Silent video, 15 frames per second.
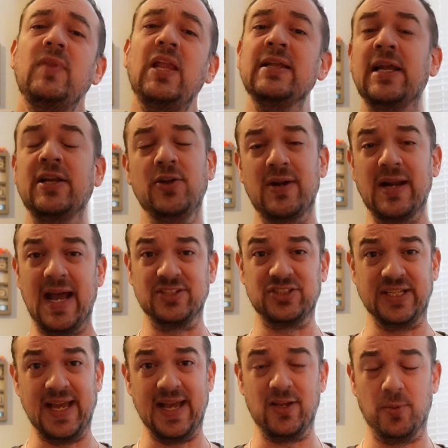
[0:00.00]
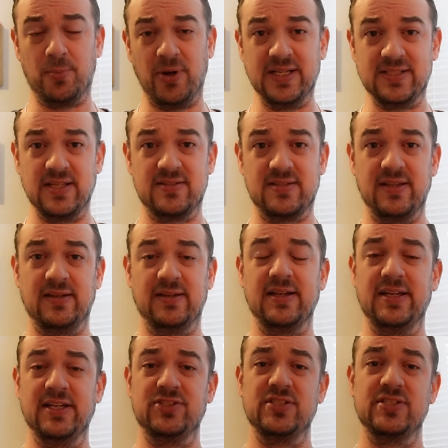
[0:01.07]
then you can actually get your pre-existing
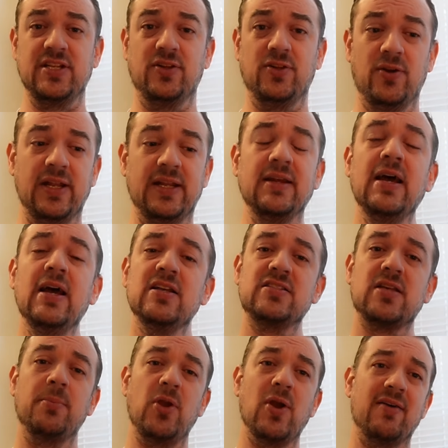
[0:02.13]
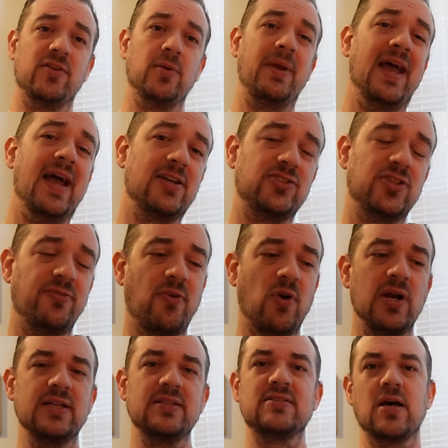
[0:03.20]
conditions included. Some you have to pay extra
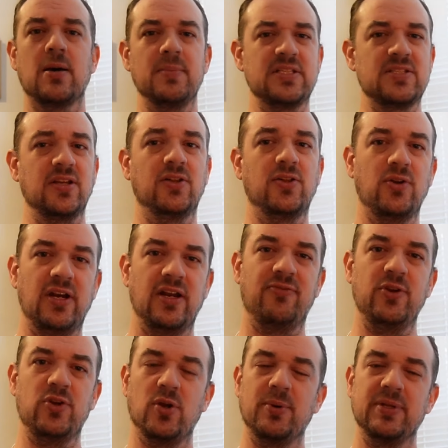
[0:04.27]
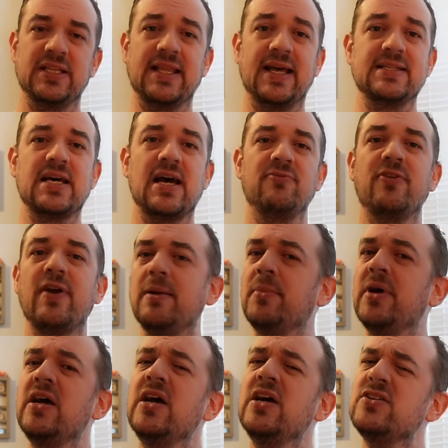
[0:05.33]
for it, some it's included if you do it within that time frame.
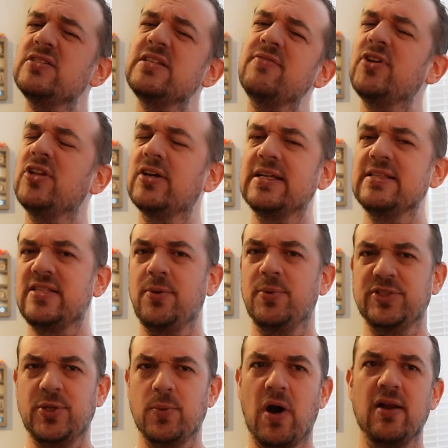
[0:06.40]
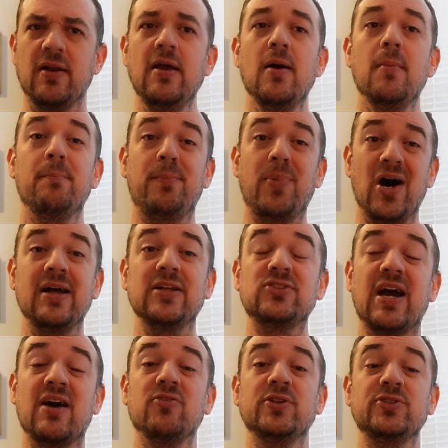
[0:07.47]
Just have to look and see what you want. But
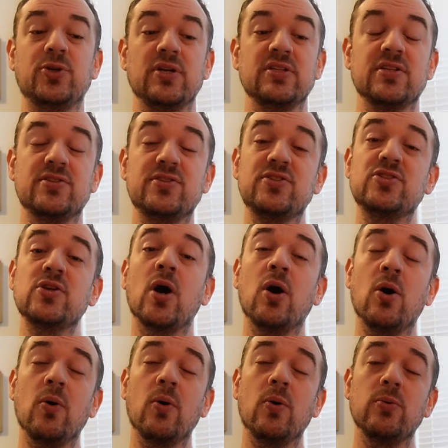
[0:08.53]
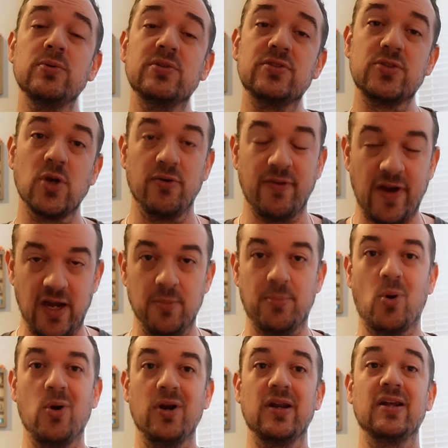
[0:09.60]
travel insurance is so, so very
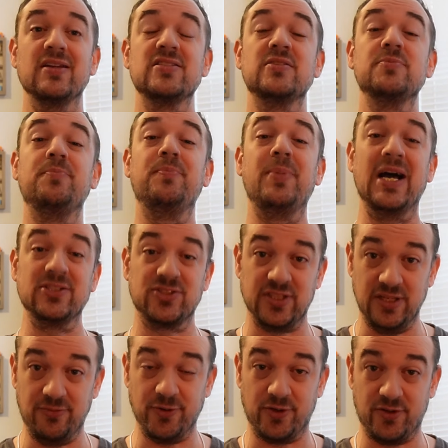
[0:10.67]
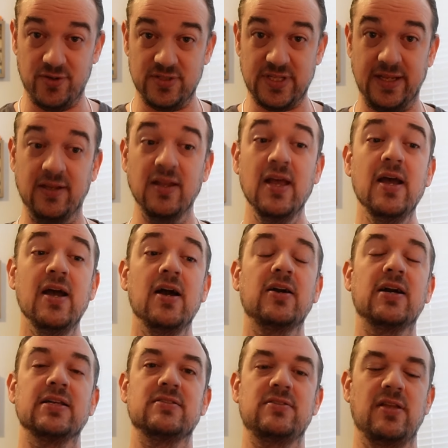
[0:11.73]
important, especially for cruising,
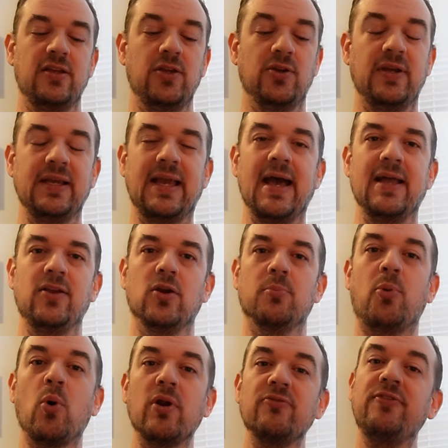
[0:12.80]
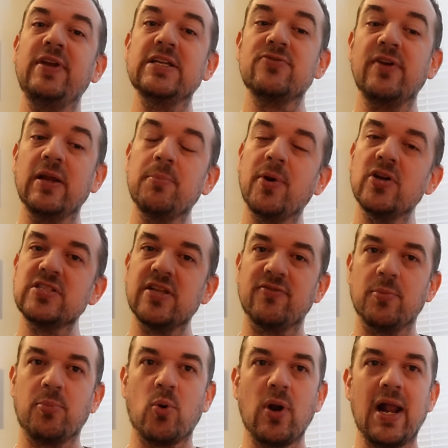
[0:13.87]
because you can get your port fees reimbursed if a
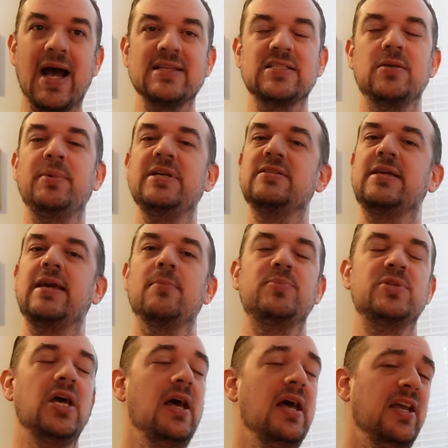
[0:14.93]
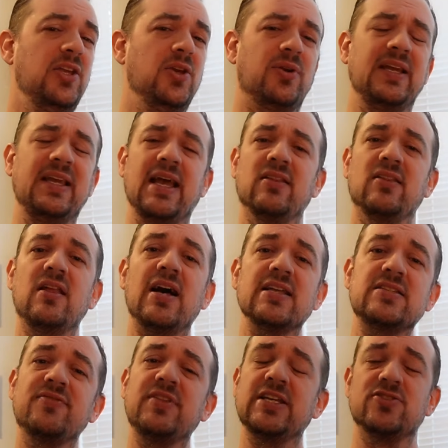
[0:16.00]
port has to be skipped. You can get
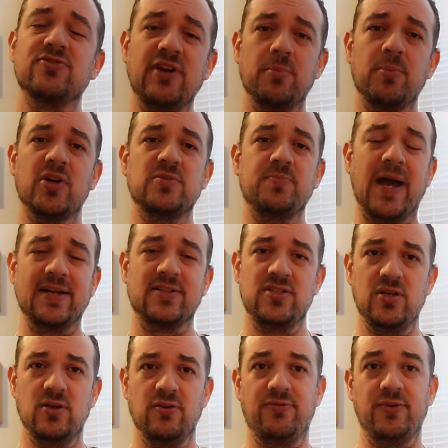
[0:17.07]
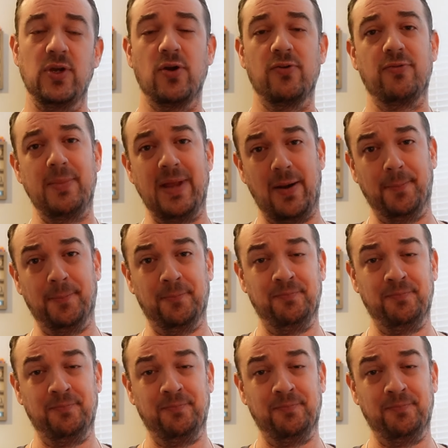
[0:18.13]
lots of things reimbursed back to you if you go from there.